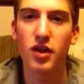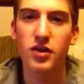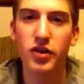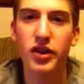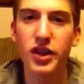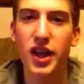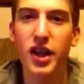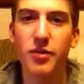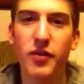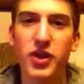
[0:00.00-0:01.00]
During the
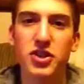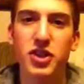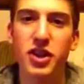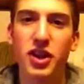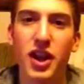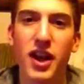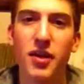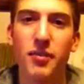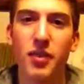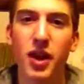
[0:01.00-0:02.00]
game, eventually you're going to end
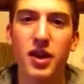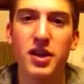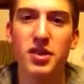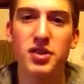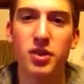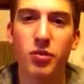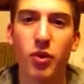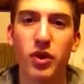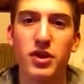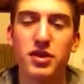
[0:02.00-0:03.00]
up getting to certain
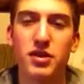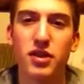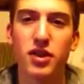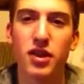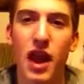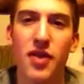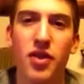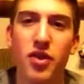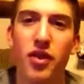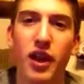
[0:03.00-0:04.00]
points, and
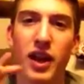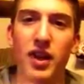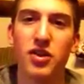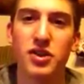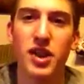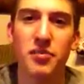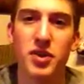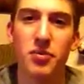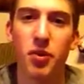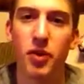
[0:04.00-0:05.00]
they're like
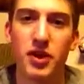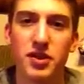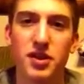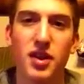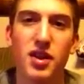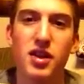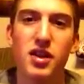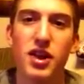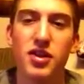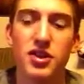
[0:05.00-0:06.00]
intercepted points,
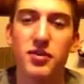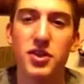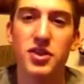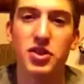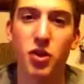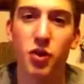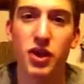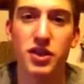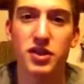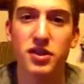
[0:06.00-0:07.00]
intercepted
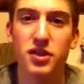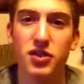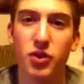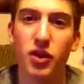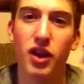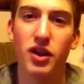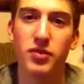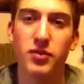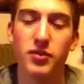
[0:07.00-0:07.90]
storyline.